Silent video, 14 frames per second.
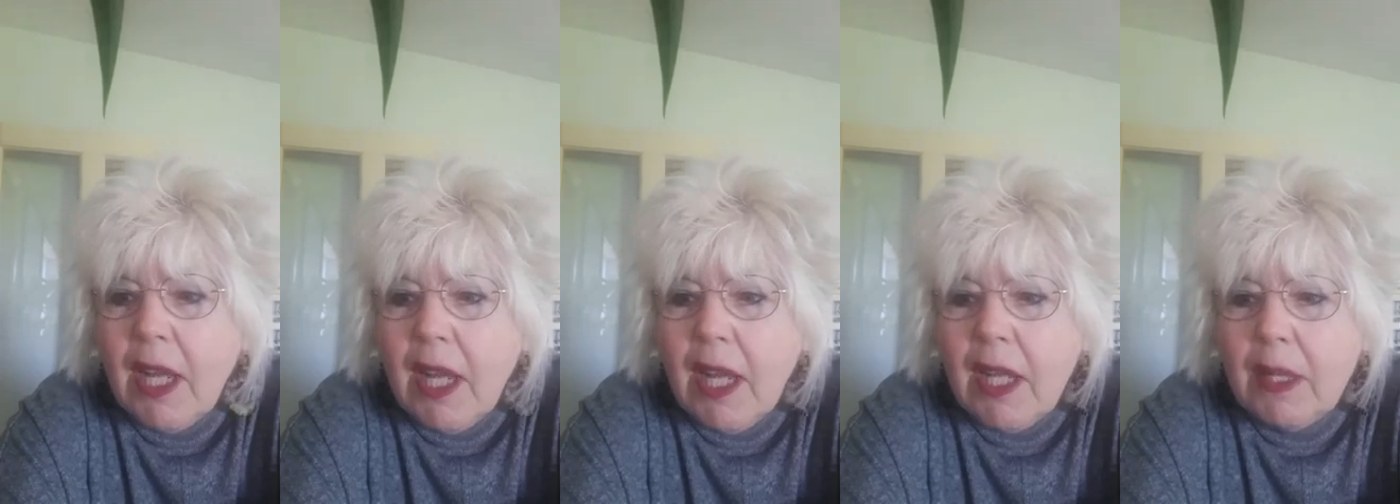
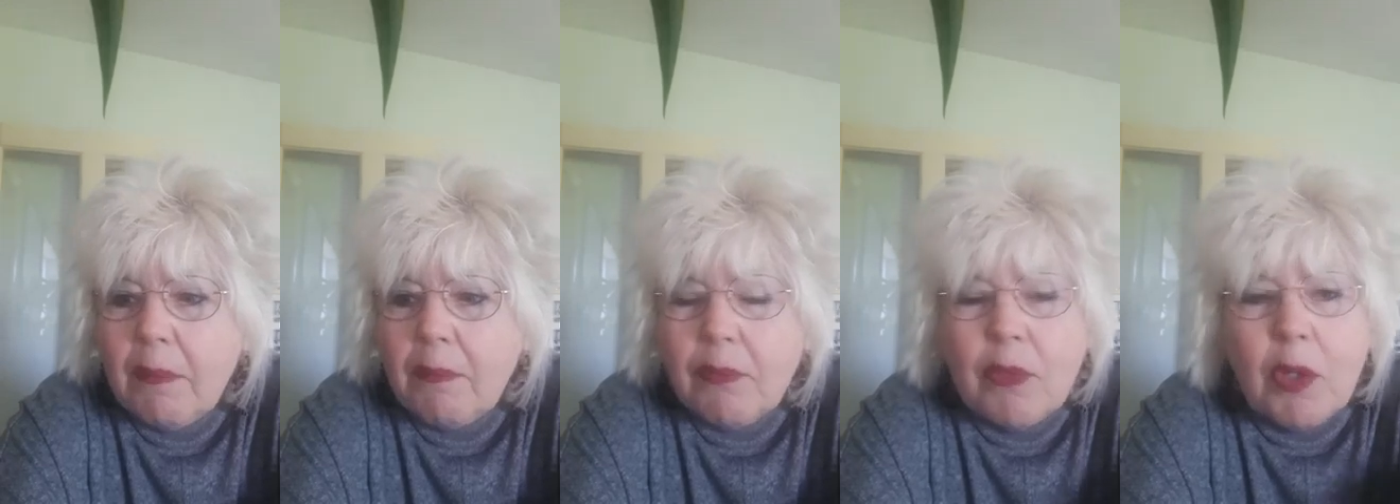
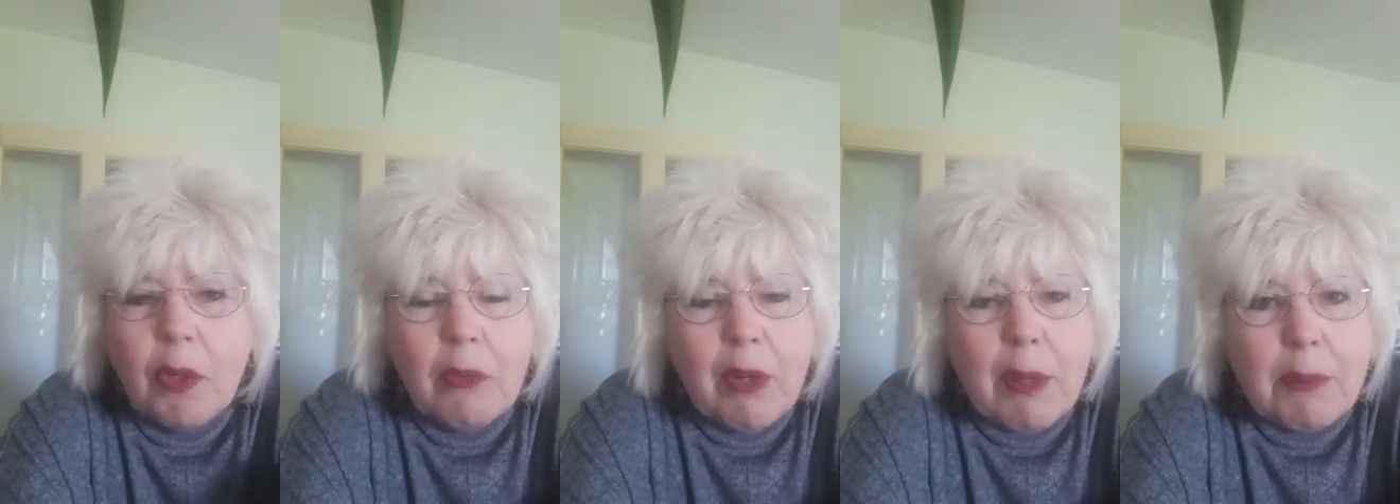
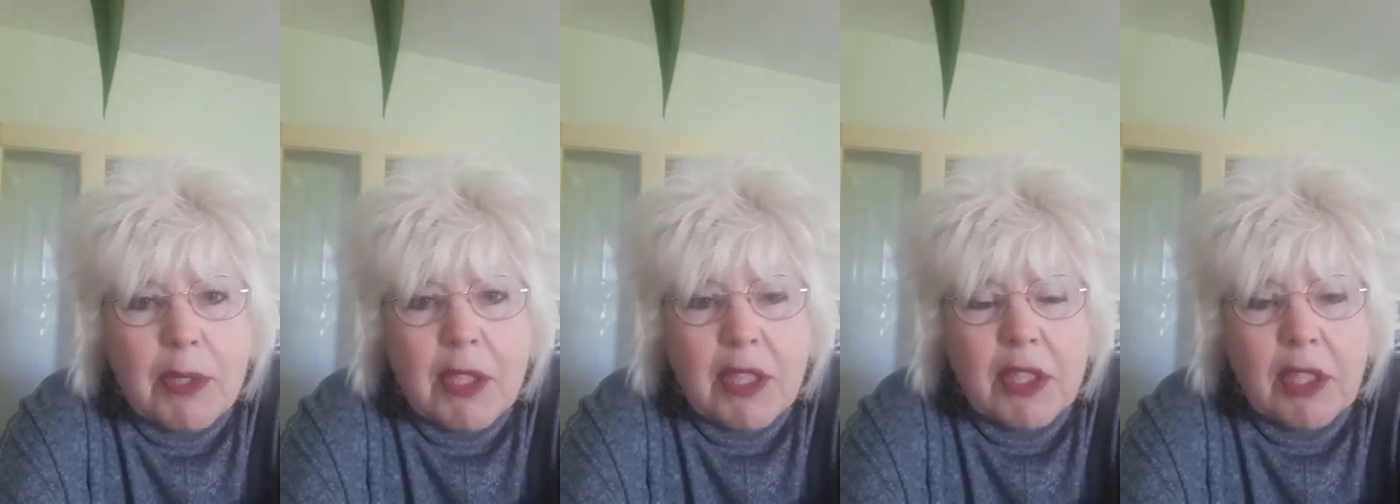No
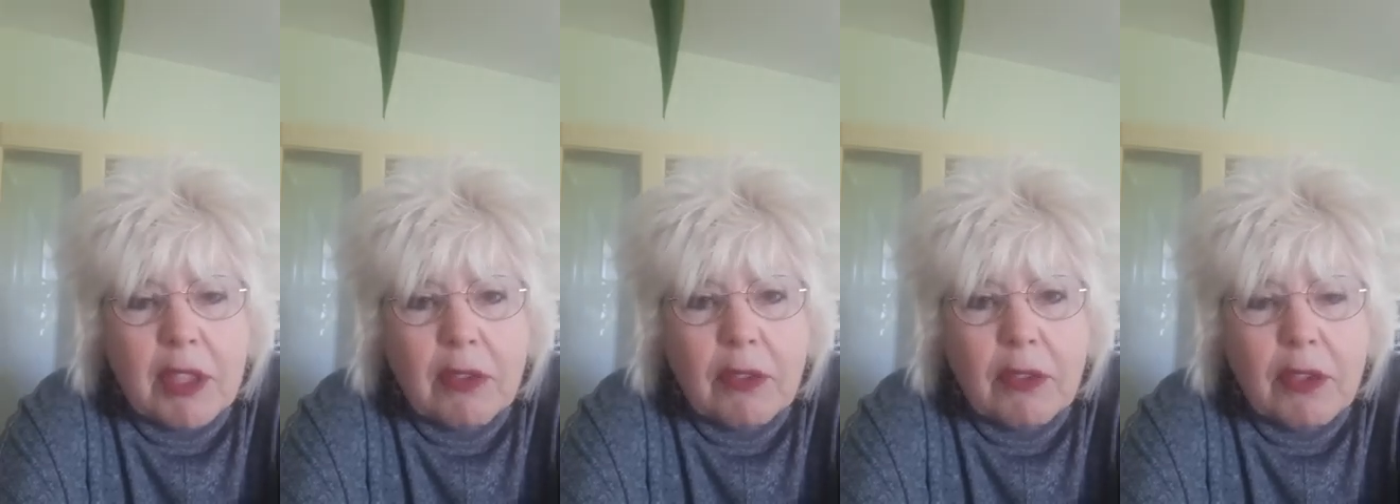
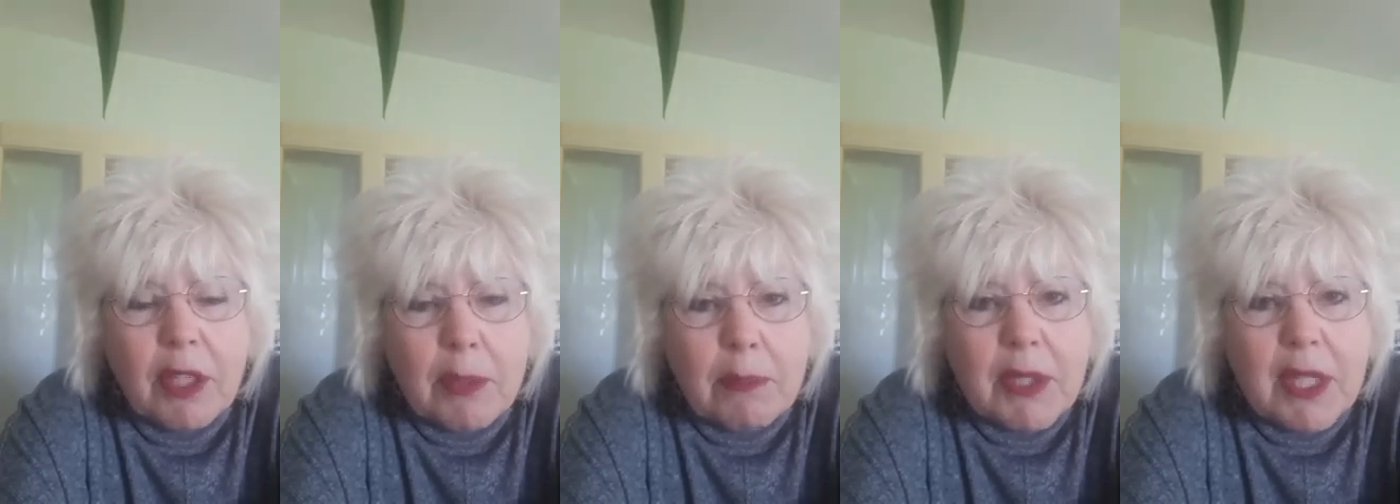repetition
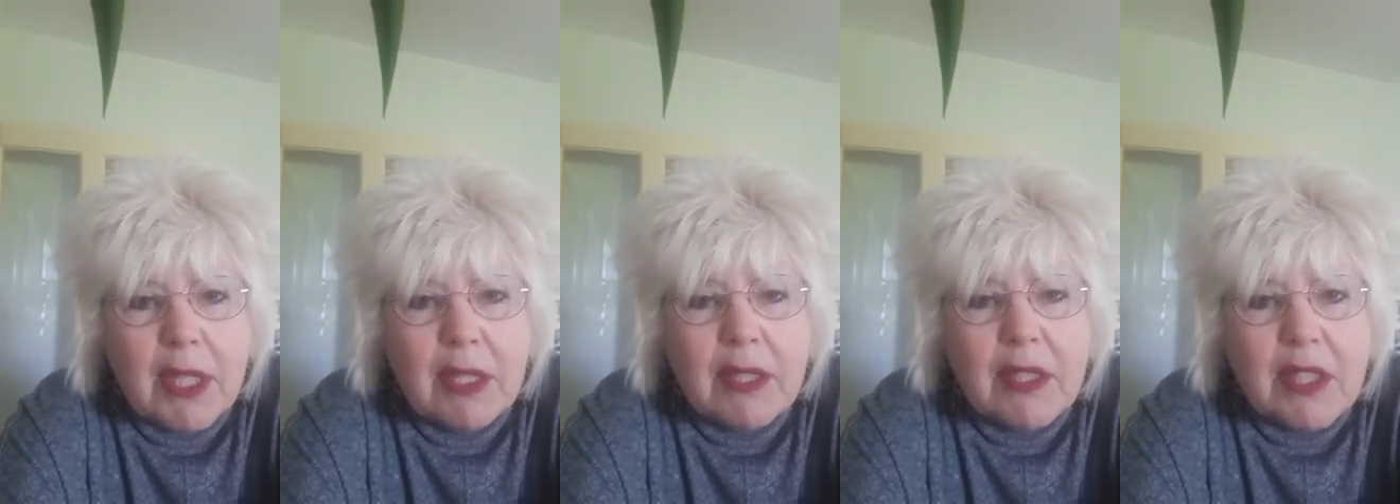creeps in.